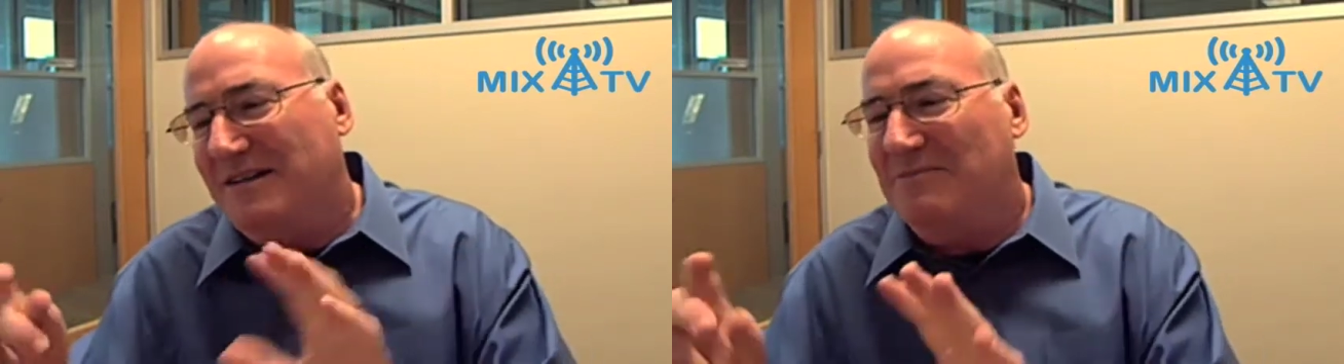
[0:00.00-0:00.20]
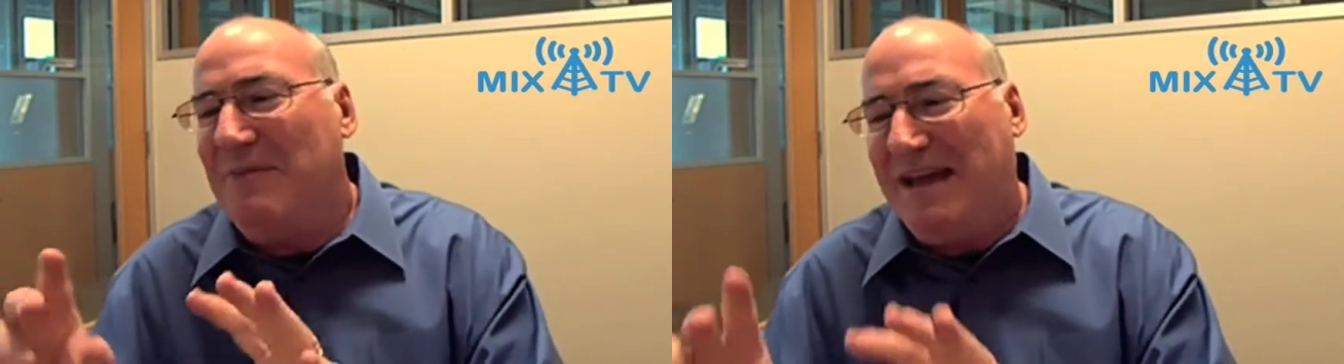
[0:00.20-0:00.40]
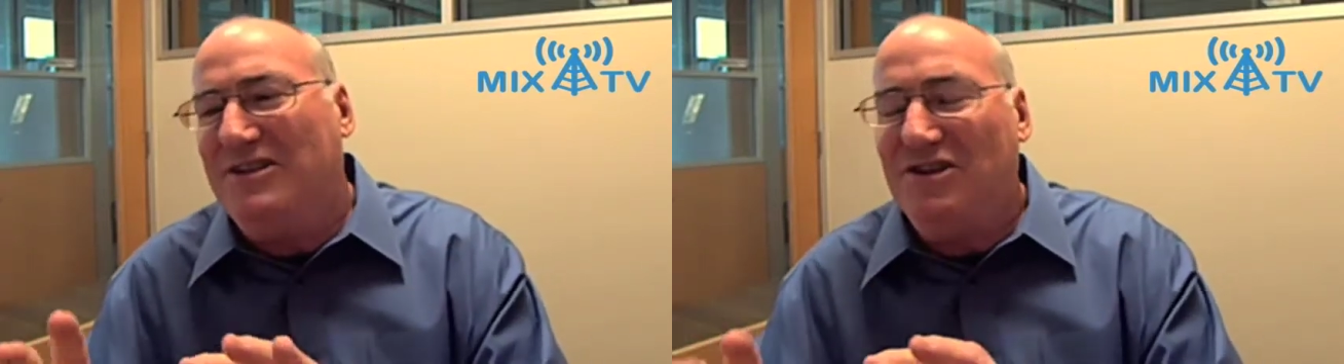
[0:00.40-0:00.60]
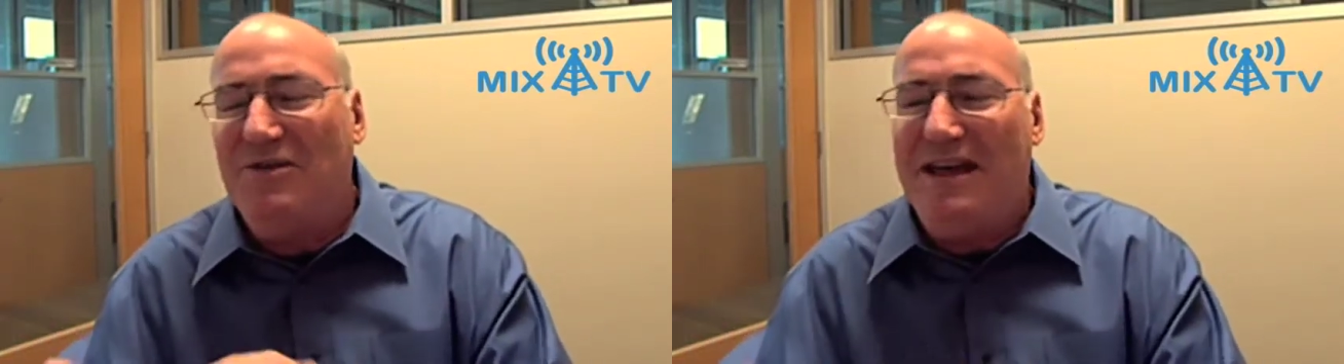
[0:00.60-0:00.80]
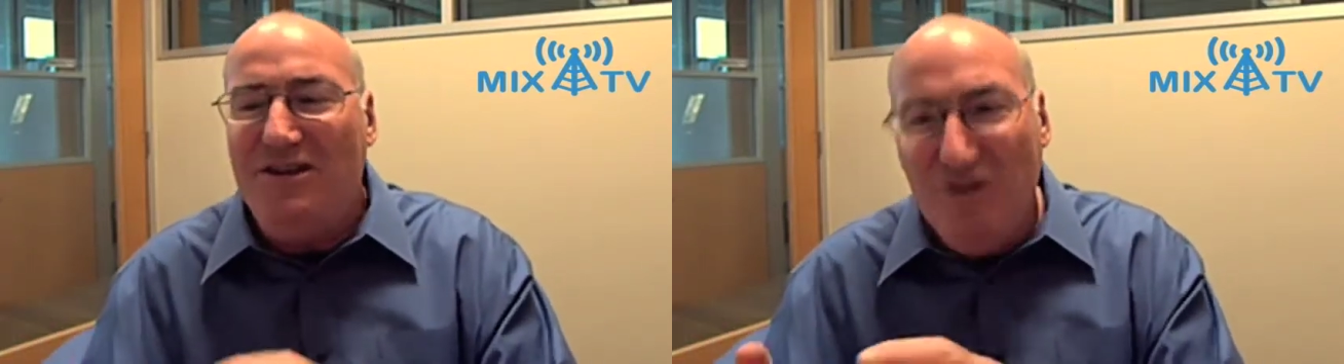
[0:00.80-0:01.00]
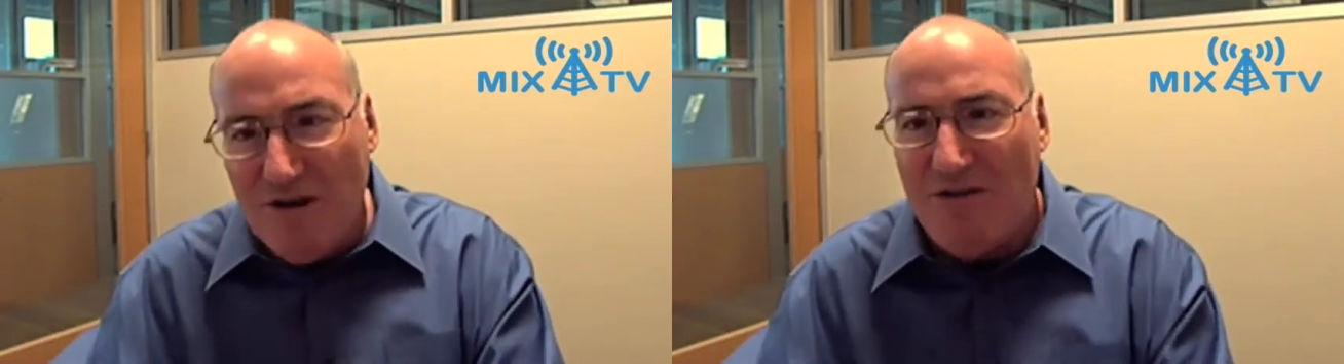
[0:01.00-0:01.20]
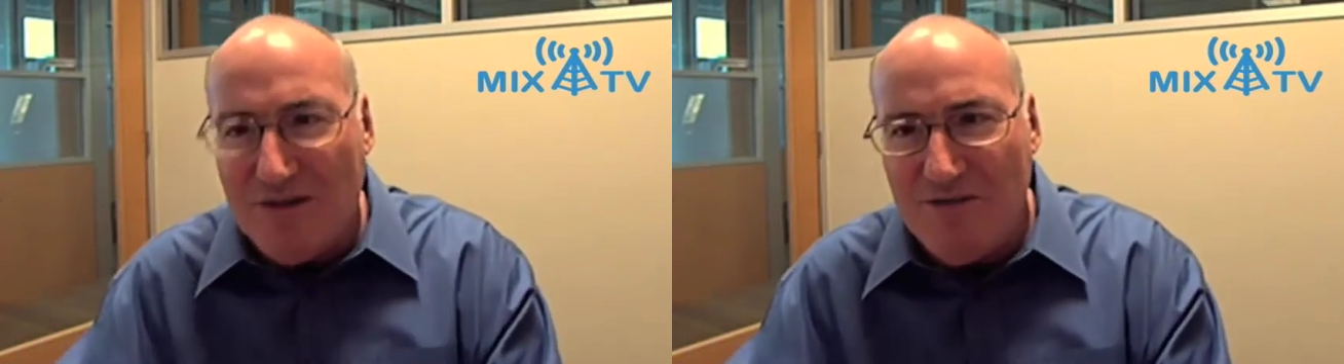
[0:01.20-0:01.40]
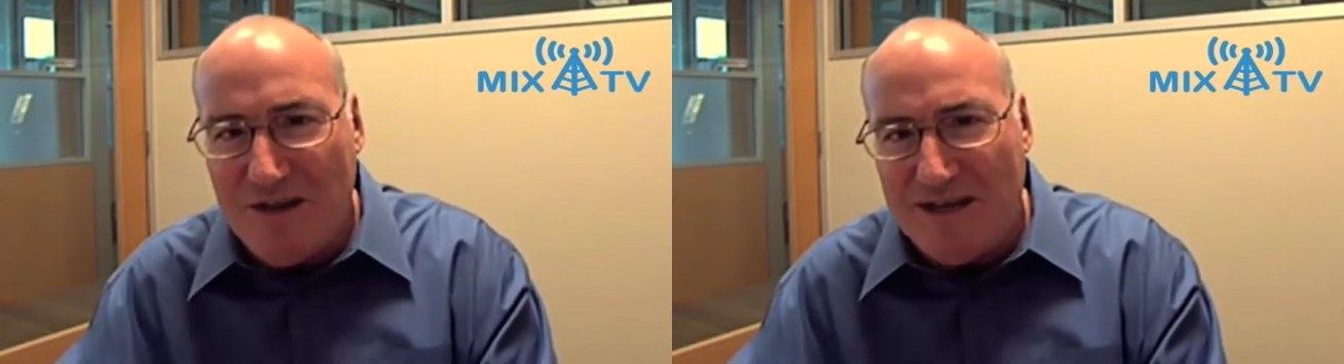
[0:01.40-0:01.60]
make it so that you don't
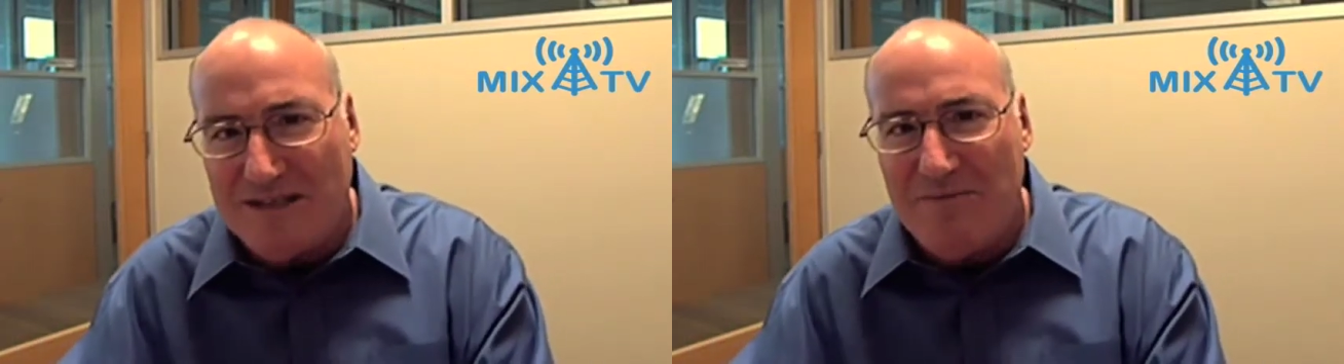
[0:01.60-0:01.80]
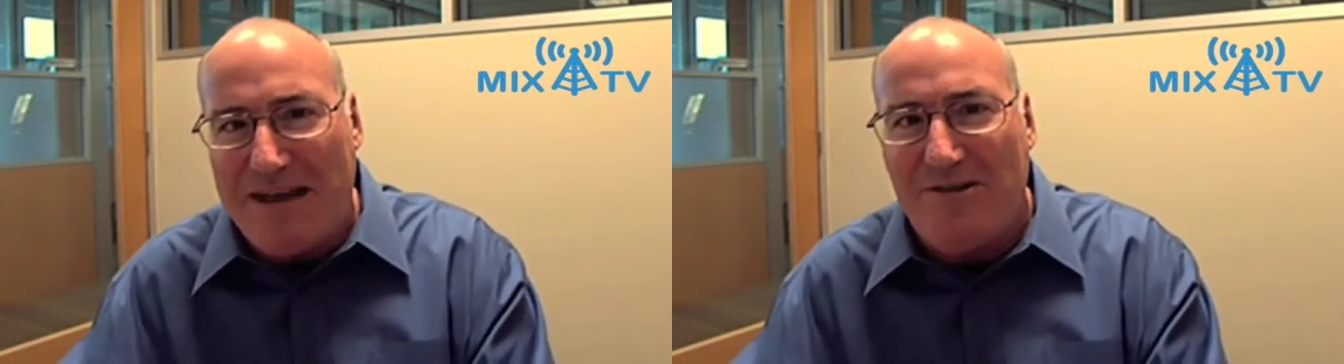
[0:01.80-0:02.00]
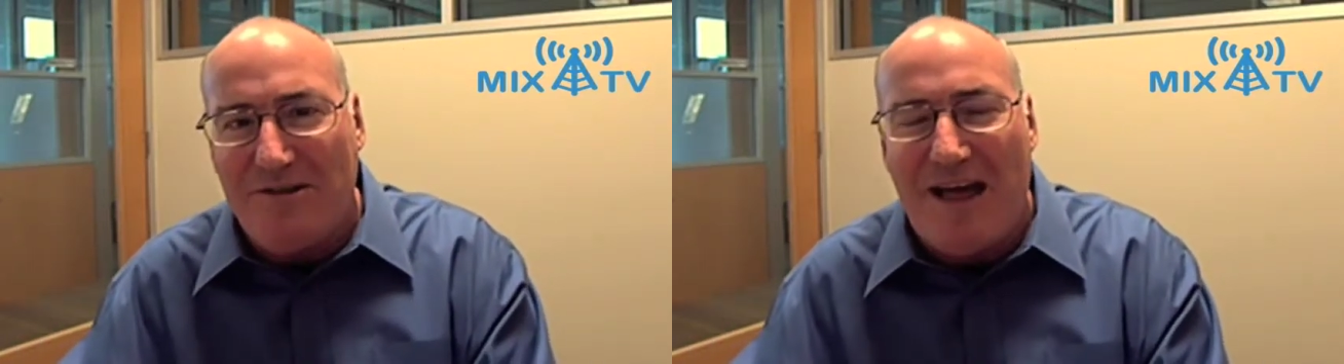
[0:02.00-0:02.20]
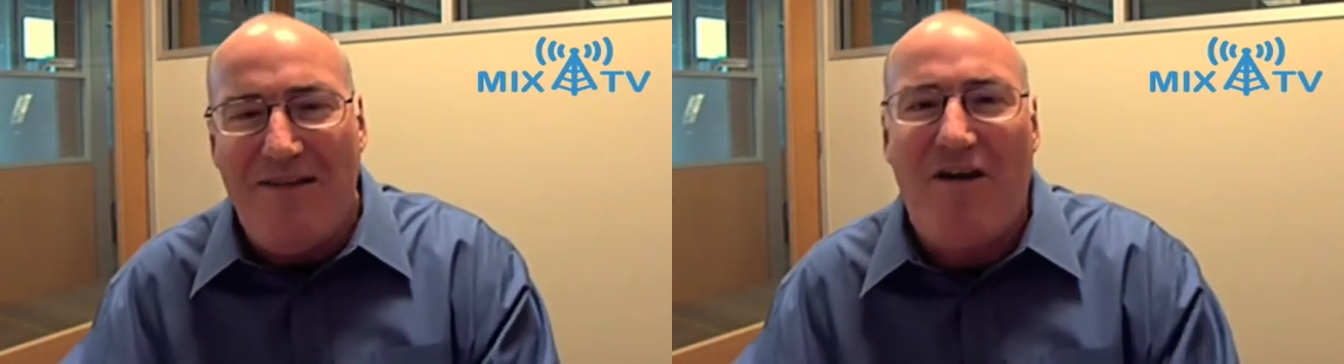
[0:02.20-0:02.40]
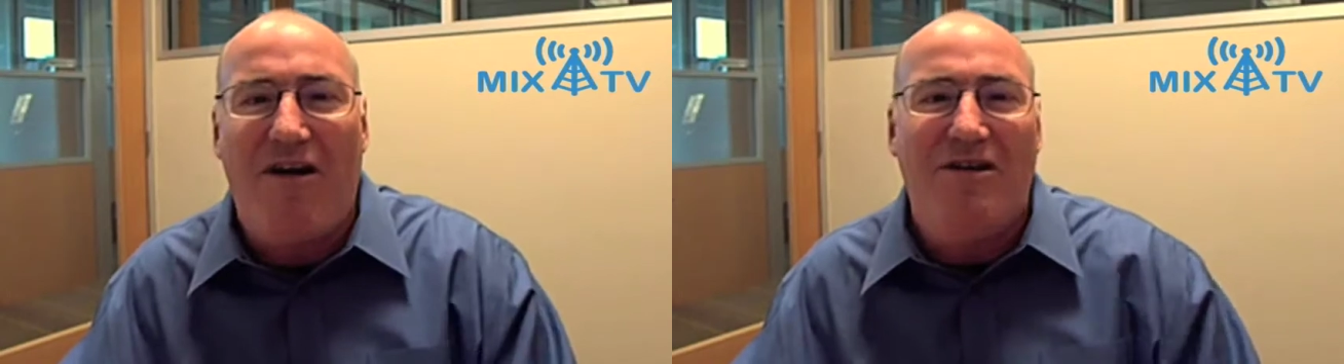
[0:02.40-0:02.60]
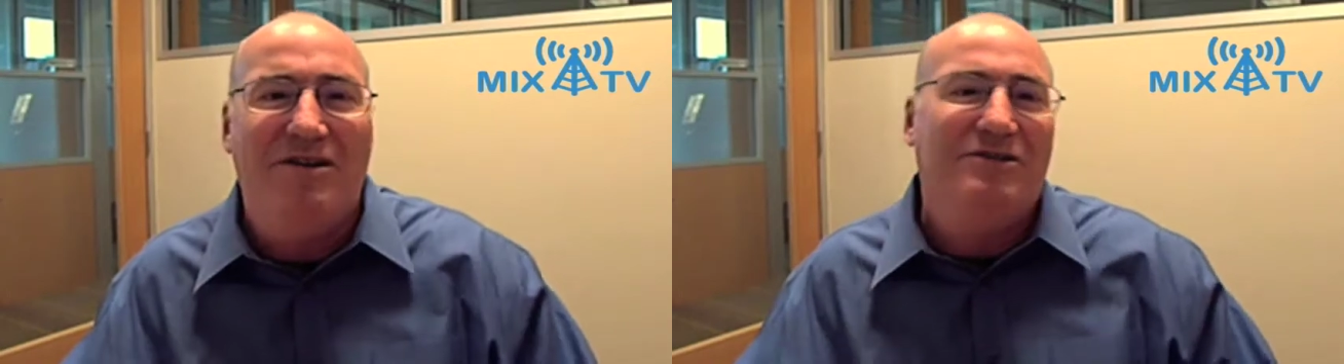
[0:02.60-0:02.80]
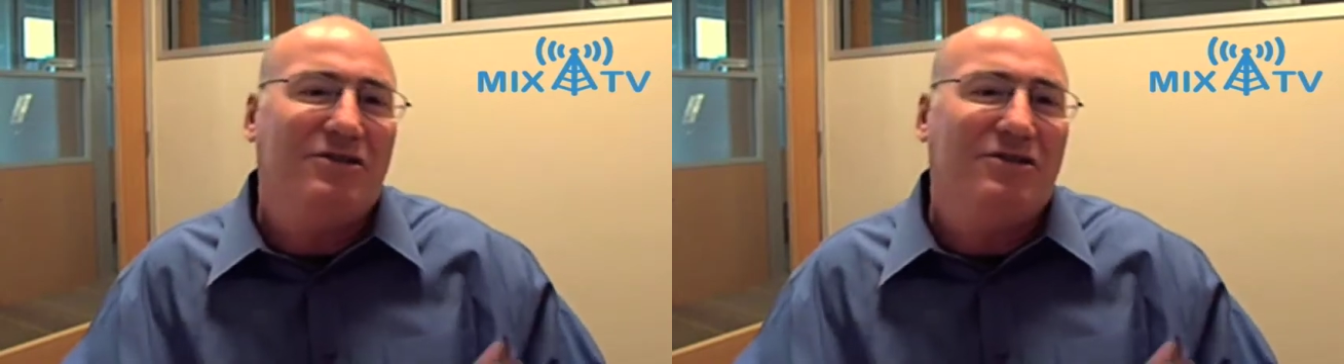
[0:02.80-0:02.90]
do things to make their life harder,